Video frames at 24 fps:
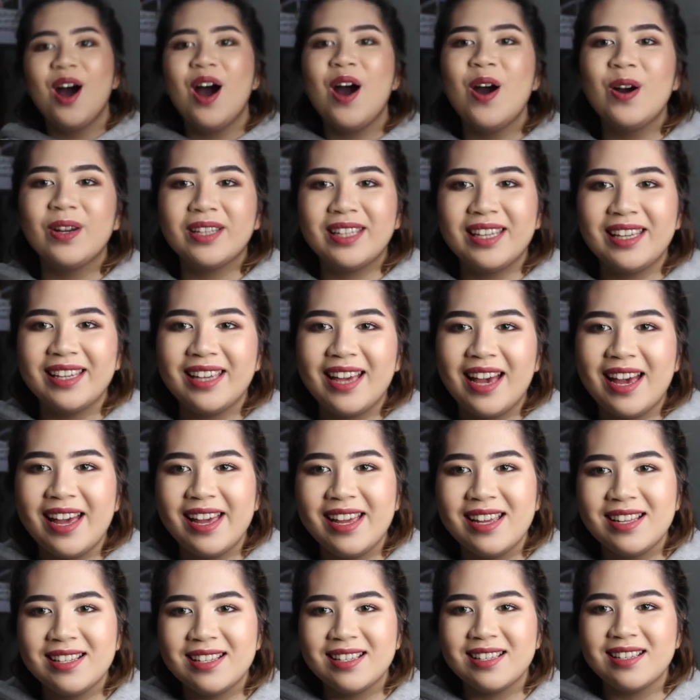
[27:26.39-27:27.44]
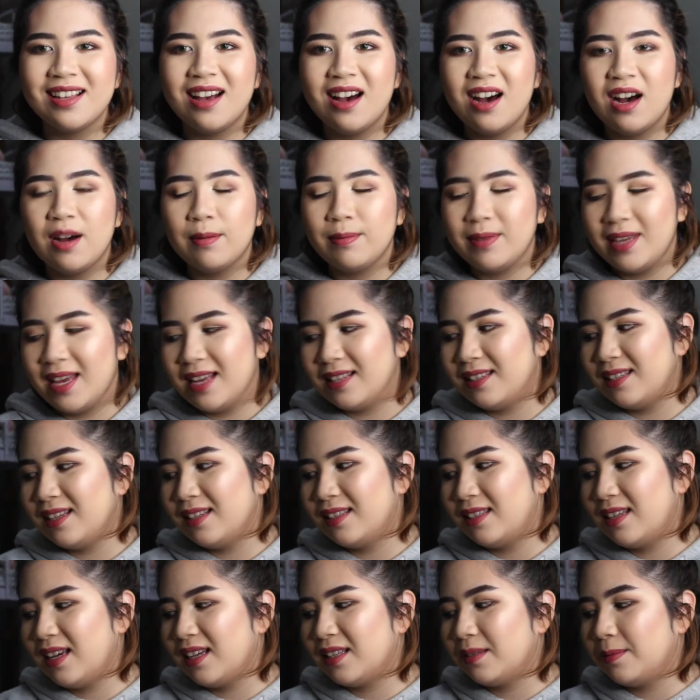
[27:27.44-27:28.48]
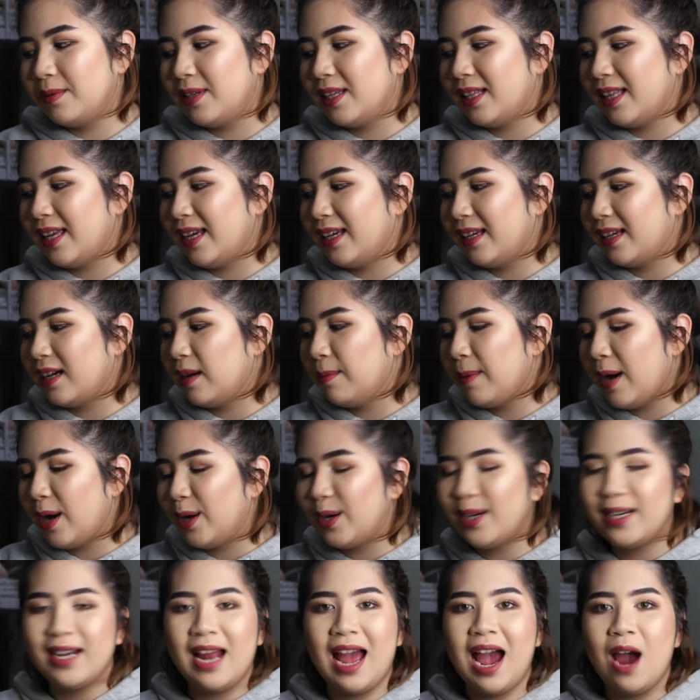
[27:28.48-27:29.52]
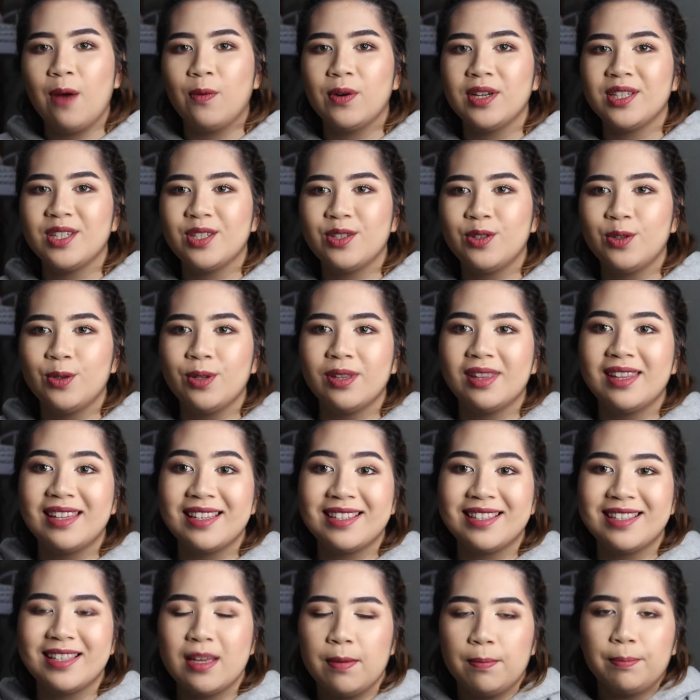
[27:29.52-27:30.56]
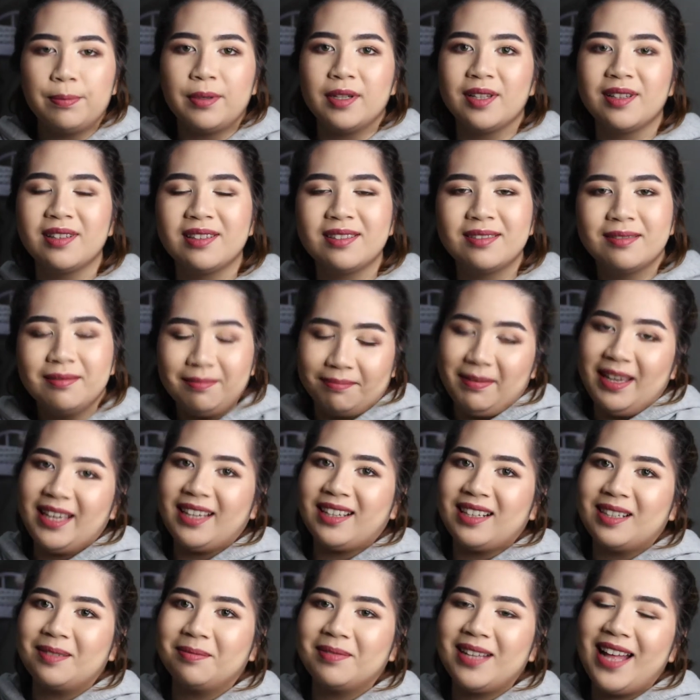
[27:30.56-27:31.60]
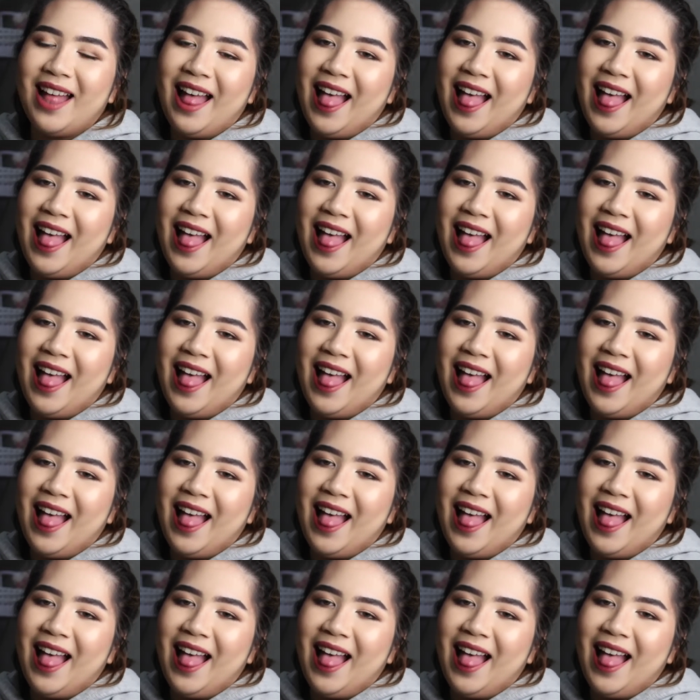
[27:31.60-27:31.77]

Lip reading: Okay guys, yes, it takes me like about an hour to do this simple makeup.